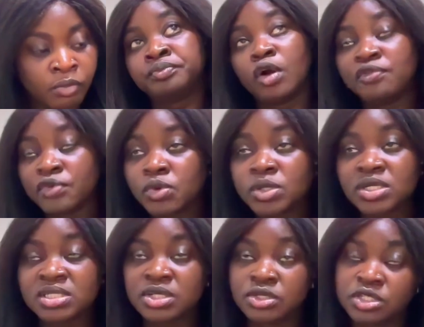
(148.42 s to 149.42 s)
of course,
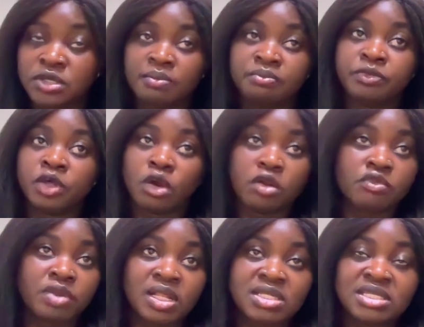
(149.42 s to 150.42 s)
there are some
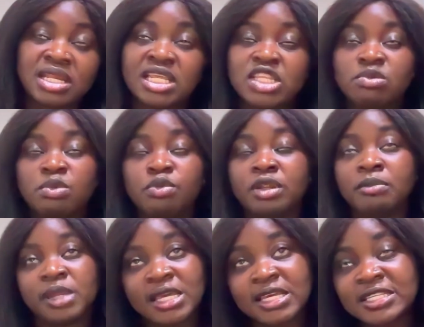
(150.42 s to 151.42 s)
guardrails that need to be put in
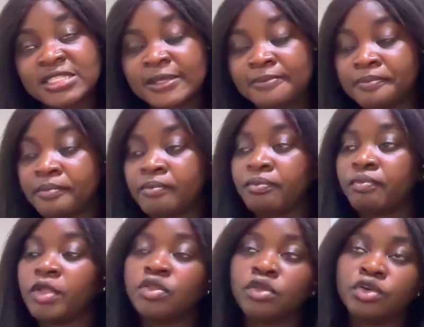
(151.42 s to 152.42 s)
place.
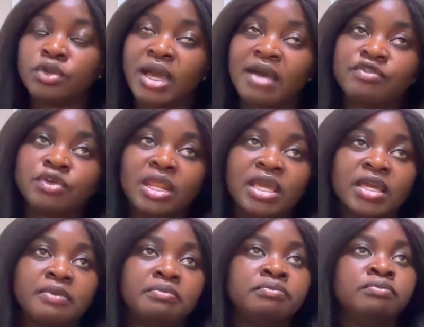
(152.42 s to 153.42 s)
You have your
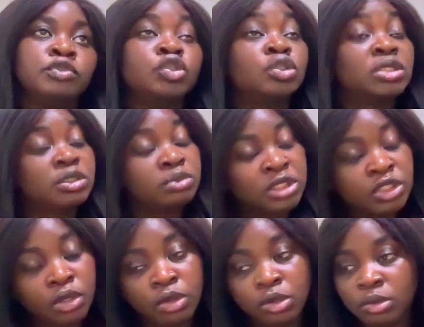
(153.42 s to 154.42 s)
like cookie
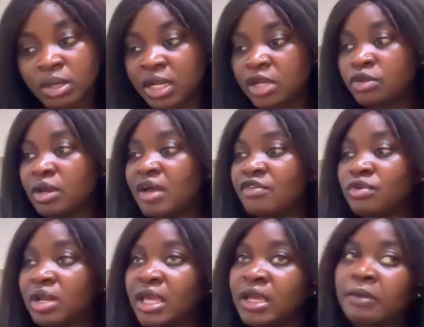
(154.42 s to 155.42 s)
window, and then you have your
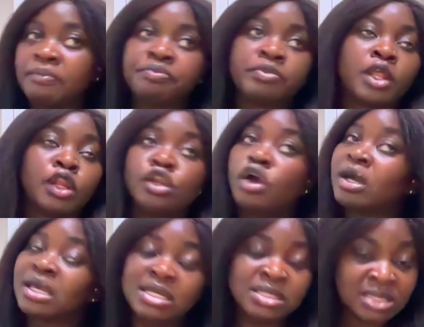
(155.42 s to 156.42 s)
like
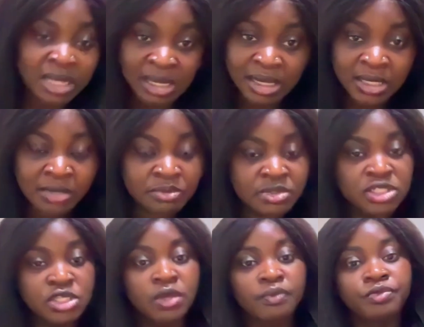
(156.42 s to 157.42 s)
locking
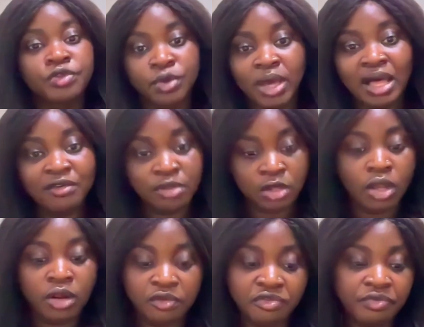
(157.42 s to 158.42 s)
times. You have a lot
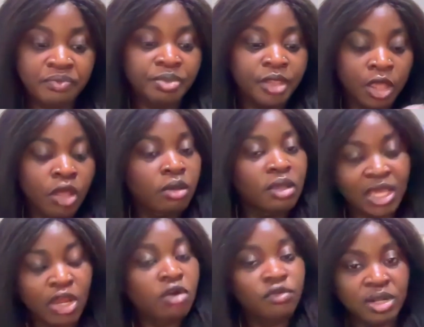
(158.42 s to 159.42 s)
of
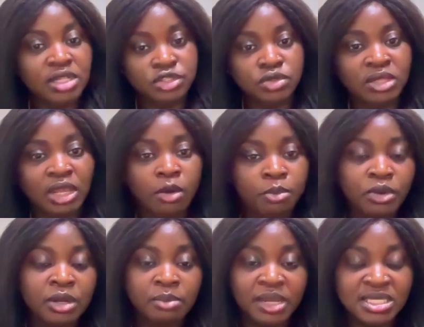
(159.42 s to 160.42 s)
guardrails, that are put
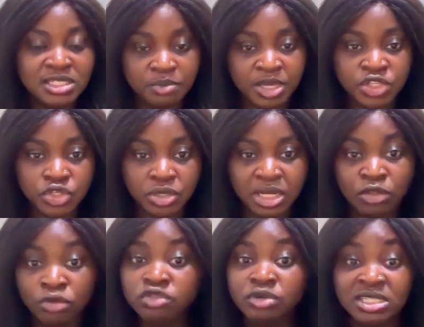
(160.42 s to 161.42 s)
in place to make sure that
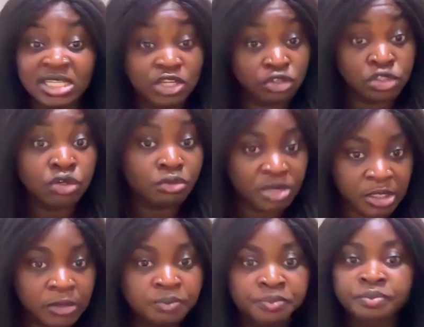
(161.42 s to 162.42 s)
those transactions are
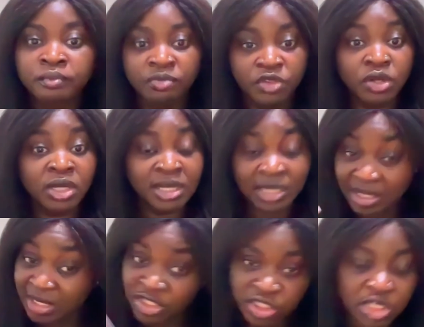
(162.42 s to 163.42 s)
real. They're
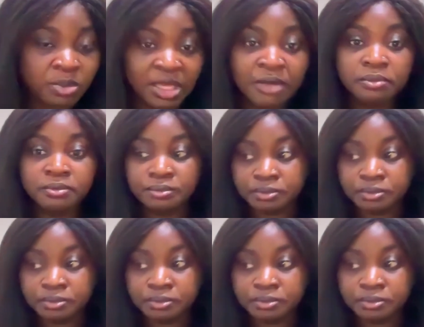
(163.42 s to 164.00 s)
legitimate.